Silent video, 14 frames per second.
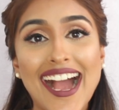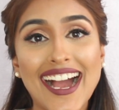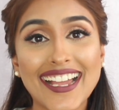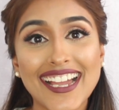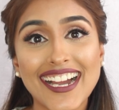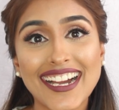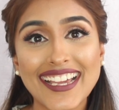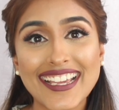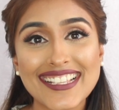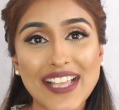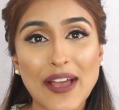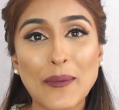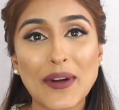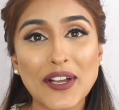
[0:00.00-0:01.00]
Hi
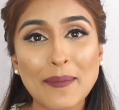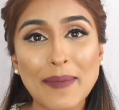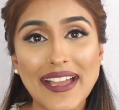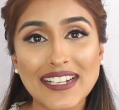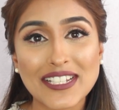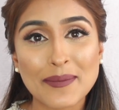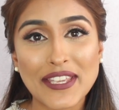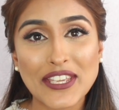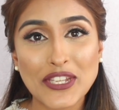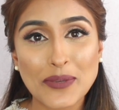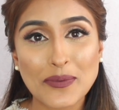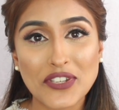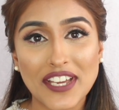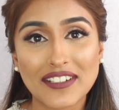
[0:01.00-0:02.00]
guys, welcome back to my
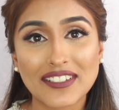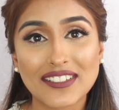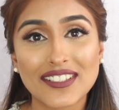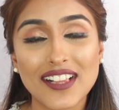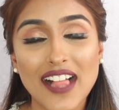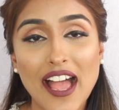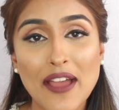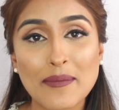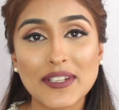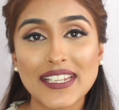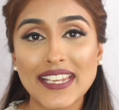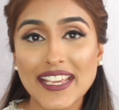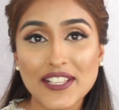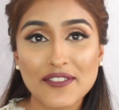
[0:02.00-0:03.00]
YouTube channel.
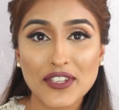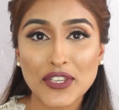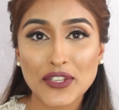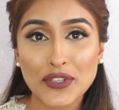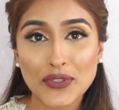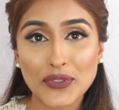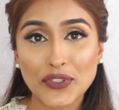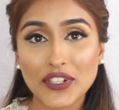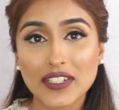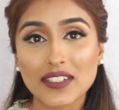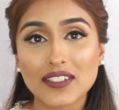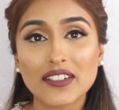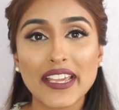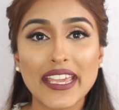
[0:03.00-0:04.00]
Today's video
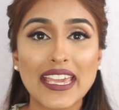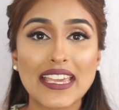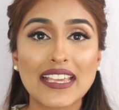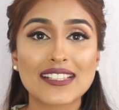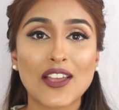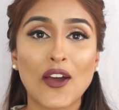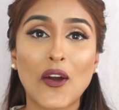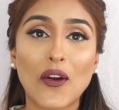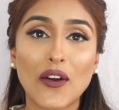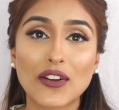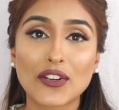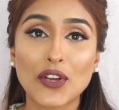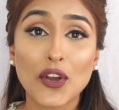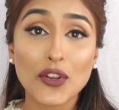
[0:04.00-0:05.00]
tutorial is
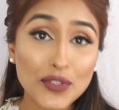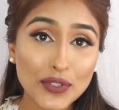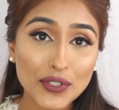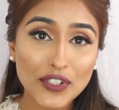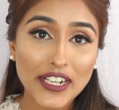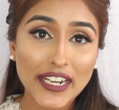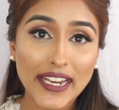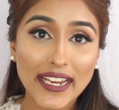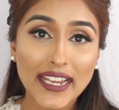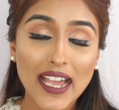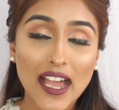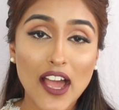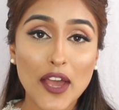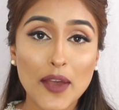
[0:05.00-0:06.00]
on
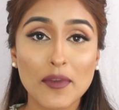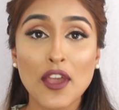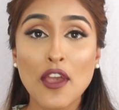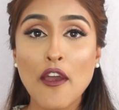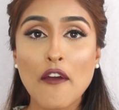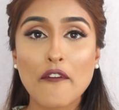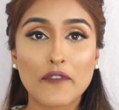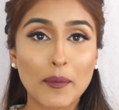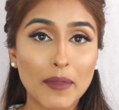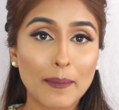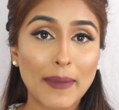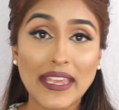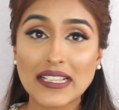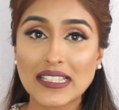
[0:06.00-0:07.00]
contouring, from
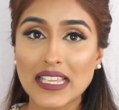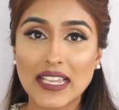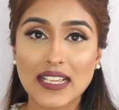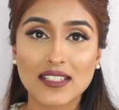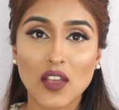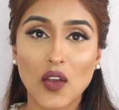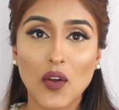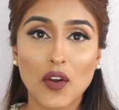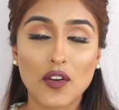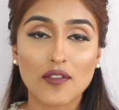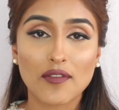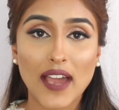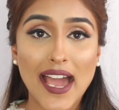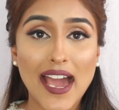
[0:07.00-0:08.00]
the basics
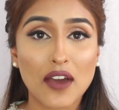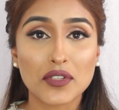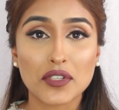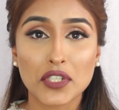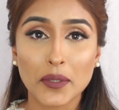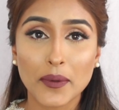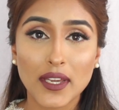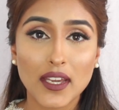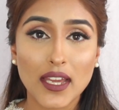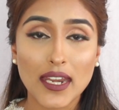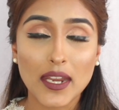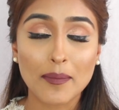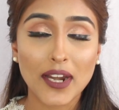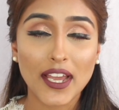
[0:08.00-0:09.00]
of how to do it
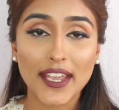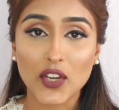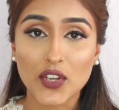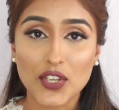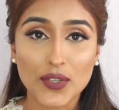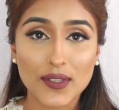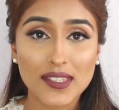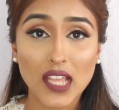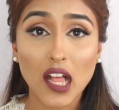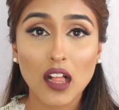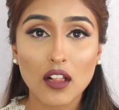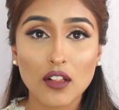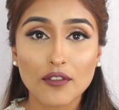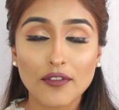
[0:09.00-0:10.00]
and apply it on
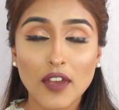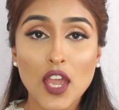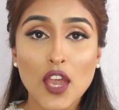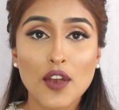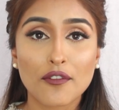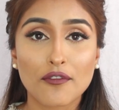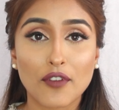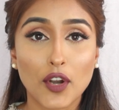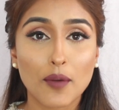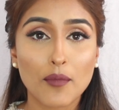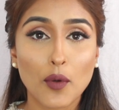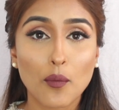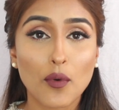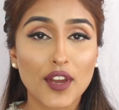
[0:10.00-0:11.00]
yourself,
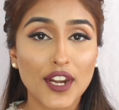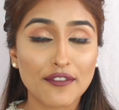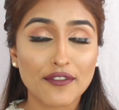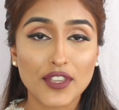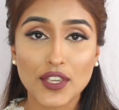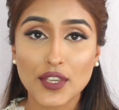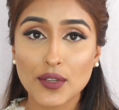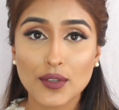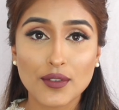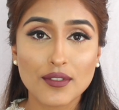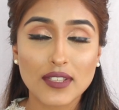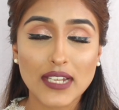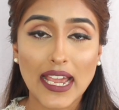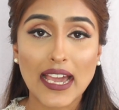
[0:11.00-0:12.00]
from what I've
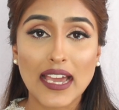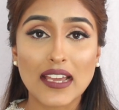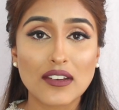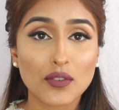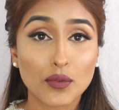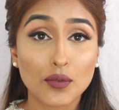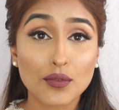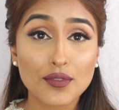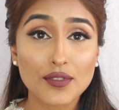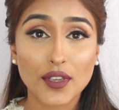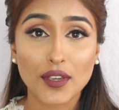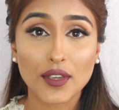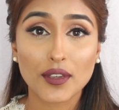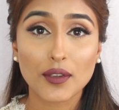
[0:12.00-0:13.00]
used, and
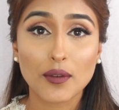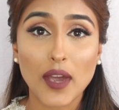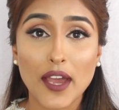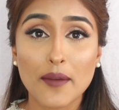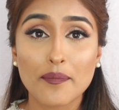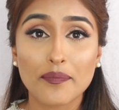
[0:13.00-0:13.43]
also